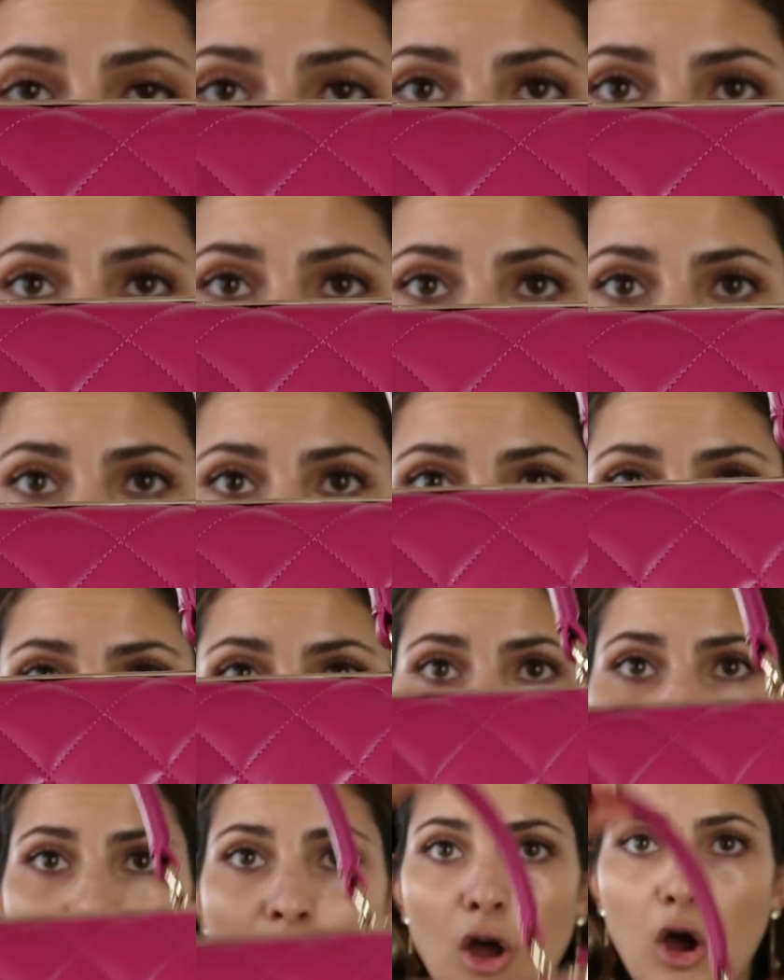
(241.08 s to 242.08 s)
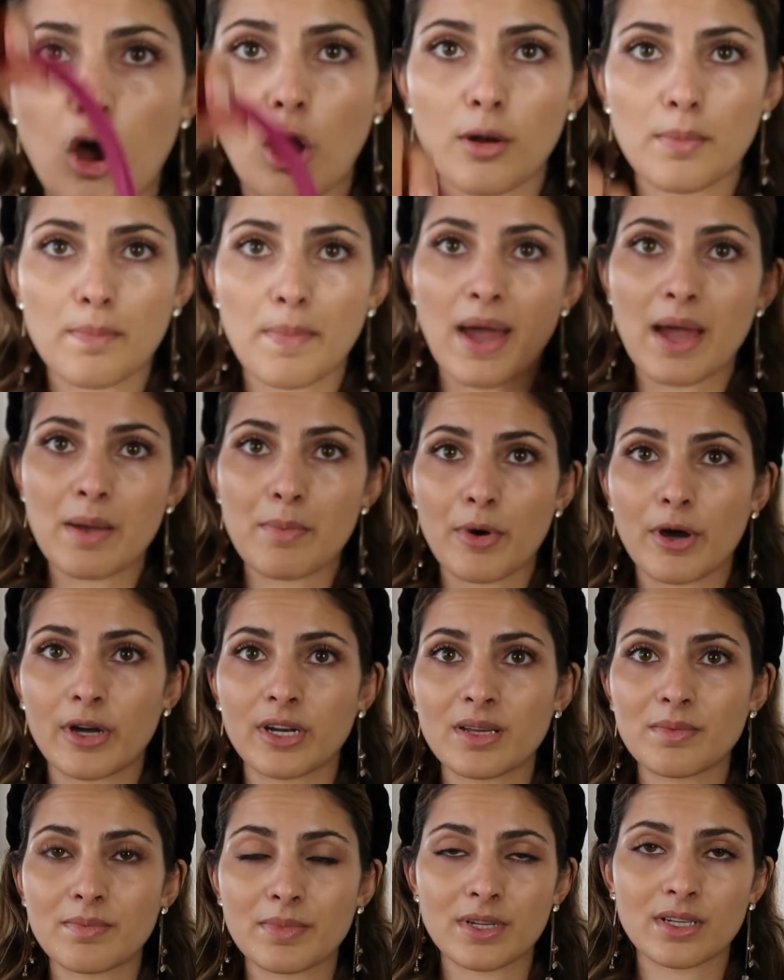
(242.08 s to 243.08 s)
how it looks on my
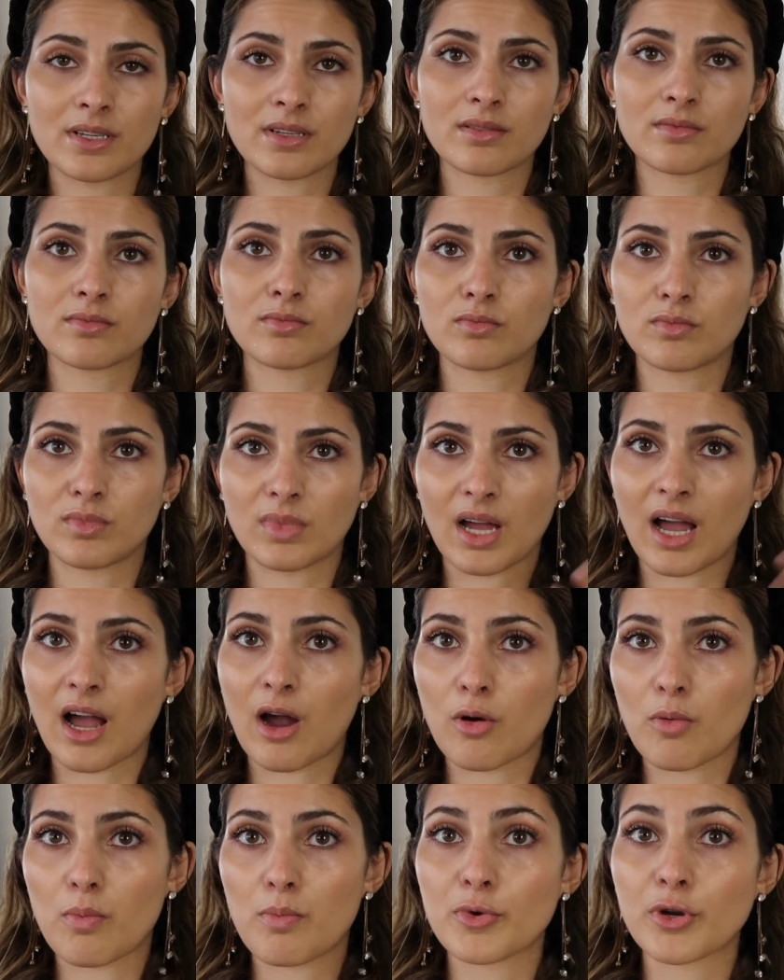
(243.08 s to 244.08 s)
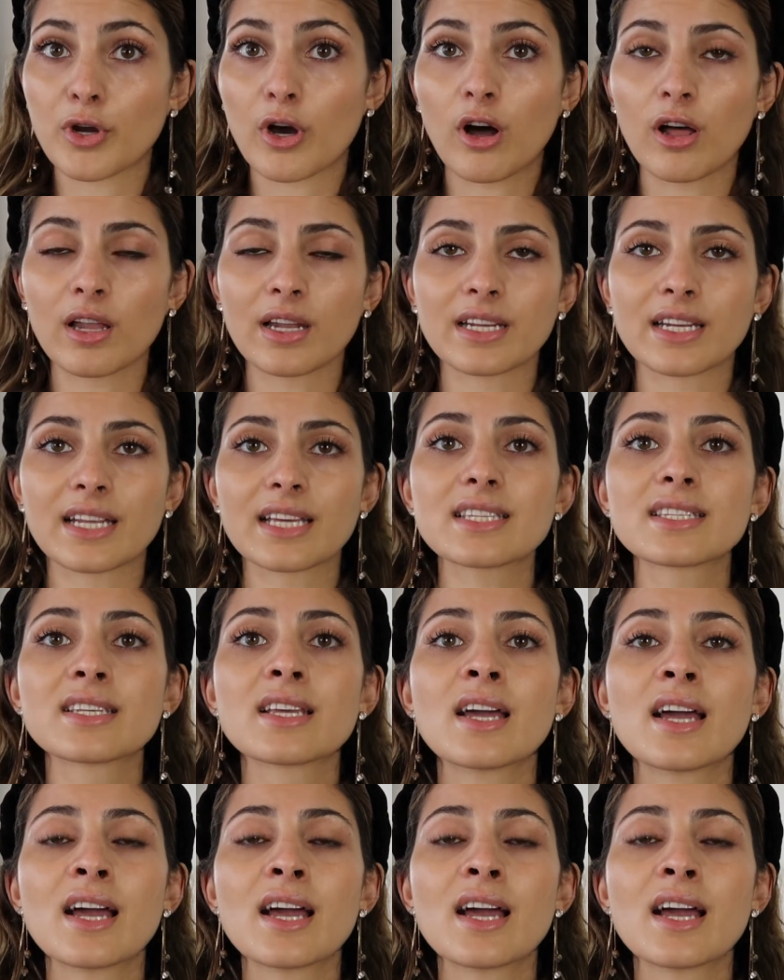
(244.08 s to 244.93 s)
body, how tall it is.